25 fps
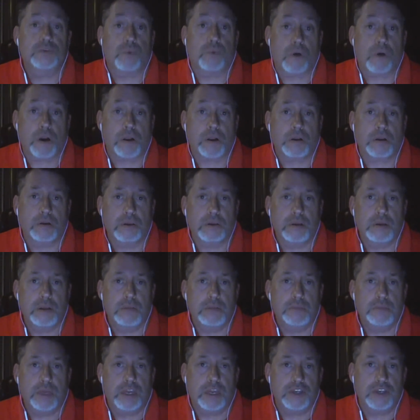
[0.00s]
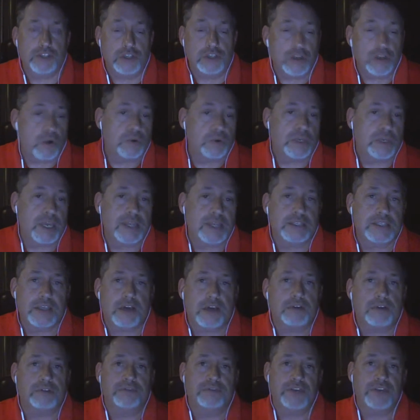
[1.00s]
work, because you don't get
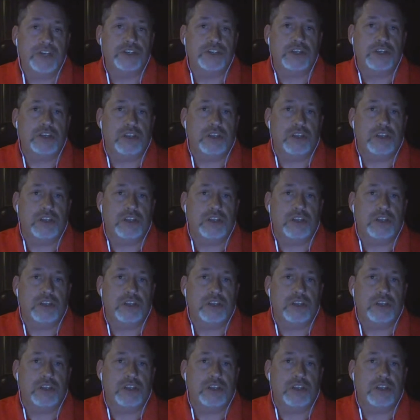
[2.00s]
tunnel vision.